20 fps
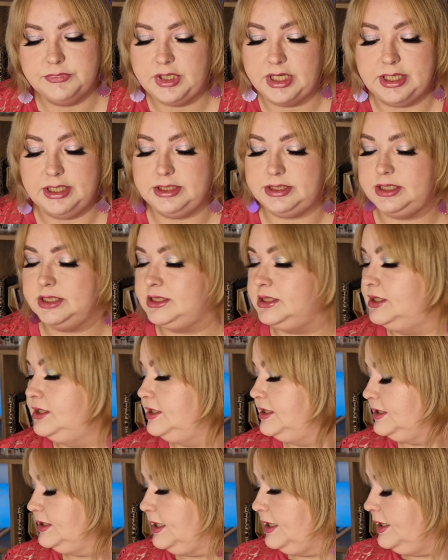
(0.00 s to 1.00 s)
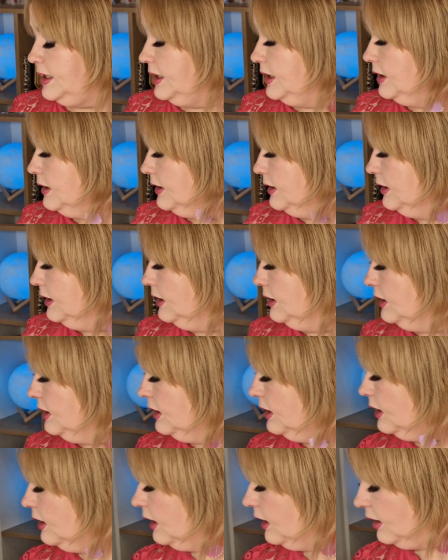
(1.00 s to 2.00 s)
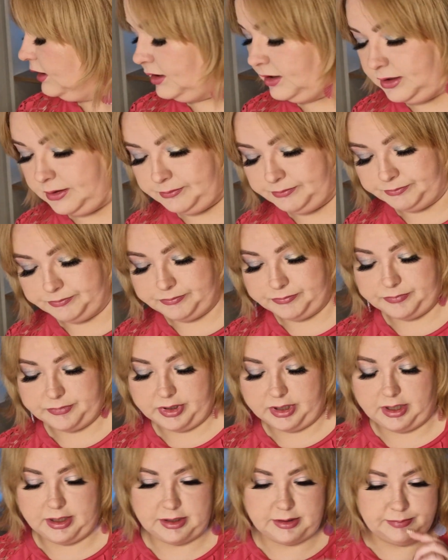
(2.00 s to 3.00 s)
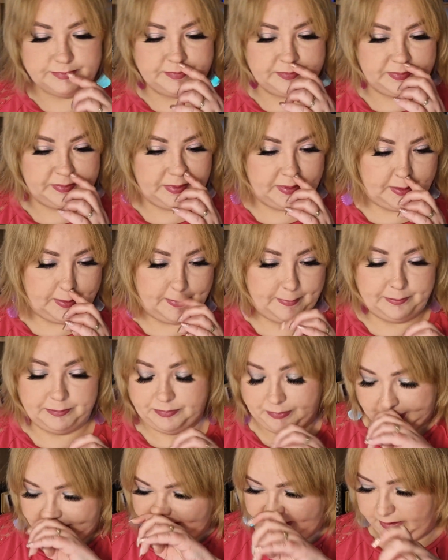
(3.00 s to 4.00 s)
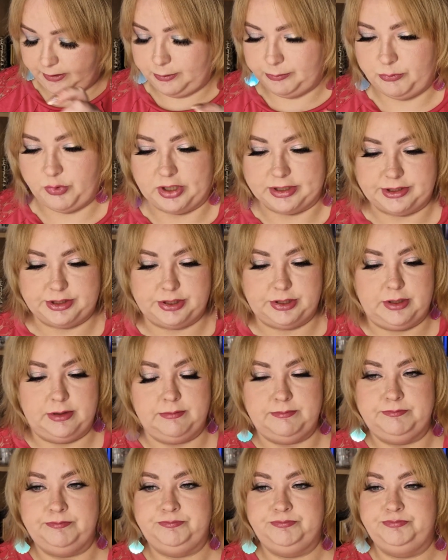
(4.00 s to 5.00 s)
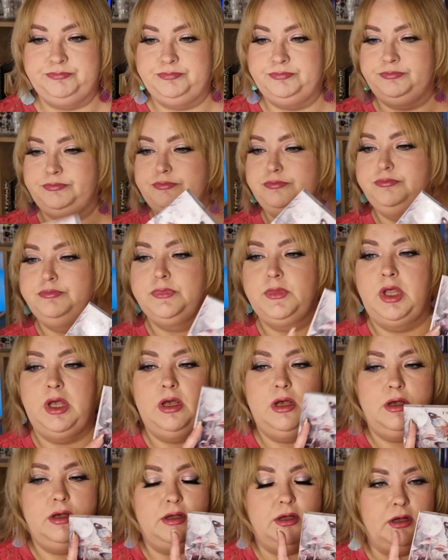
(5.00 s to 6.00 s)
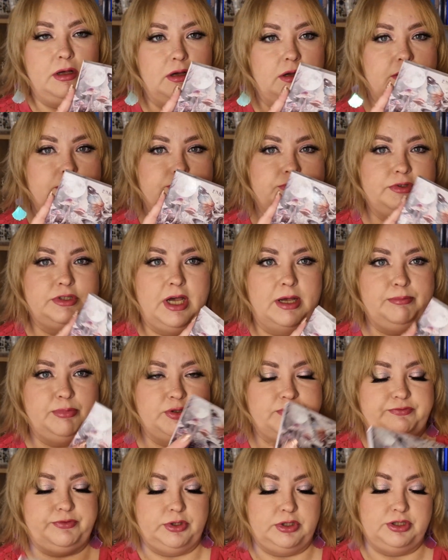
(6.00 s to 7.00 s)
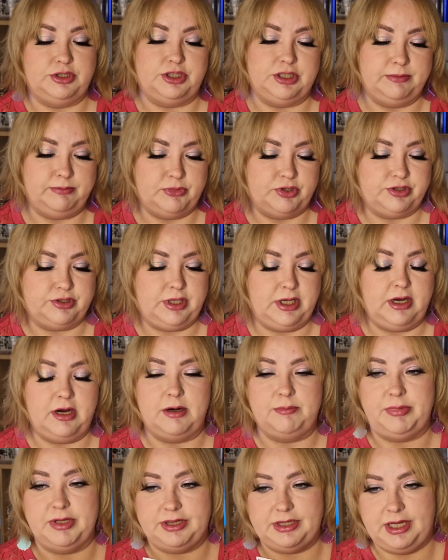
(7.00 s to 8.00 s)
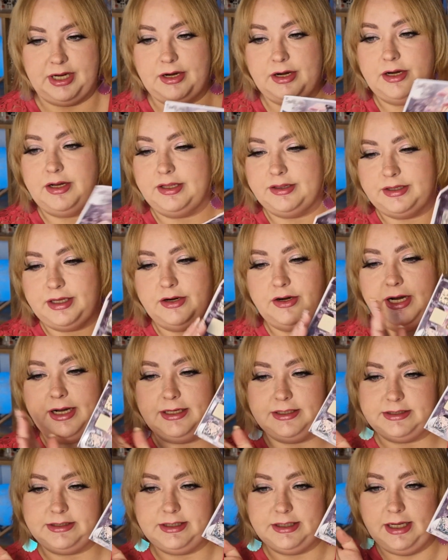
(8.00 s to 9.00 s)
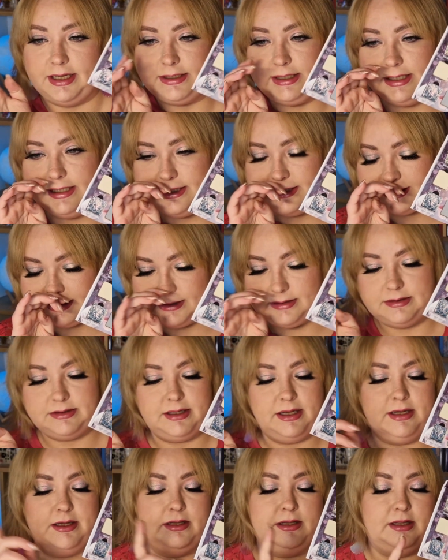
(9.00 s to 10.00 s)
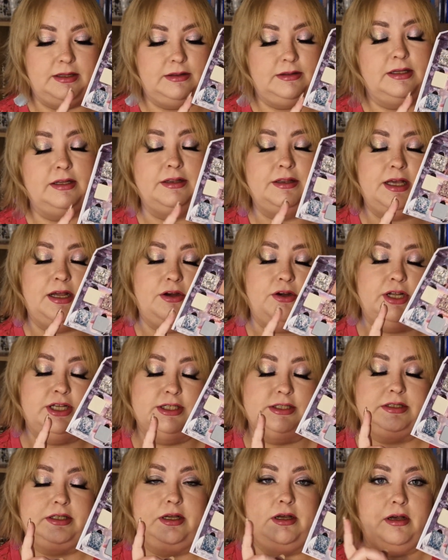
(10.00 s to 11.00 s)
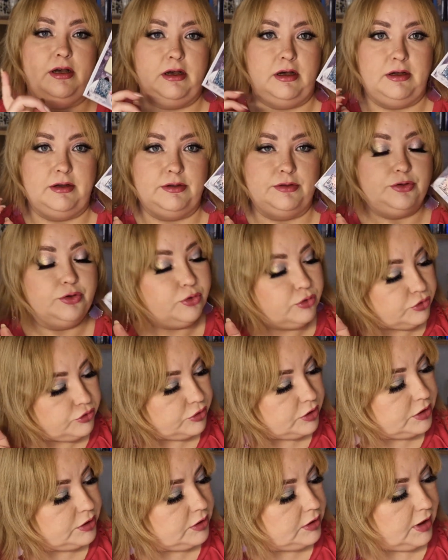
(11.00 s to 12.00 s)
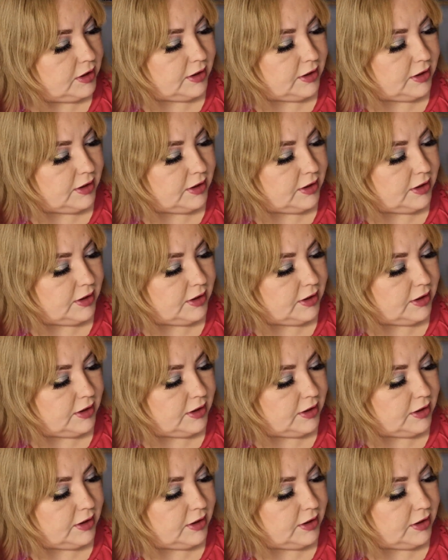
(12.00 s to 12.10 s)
it doesn't say like what type of shimmers they are, but they're at least there is neutral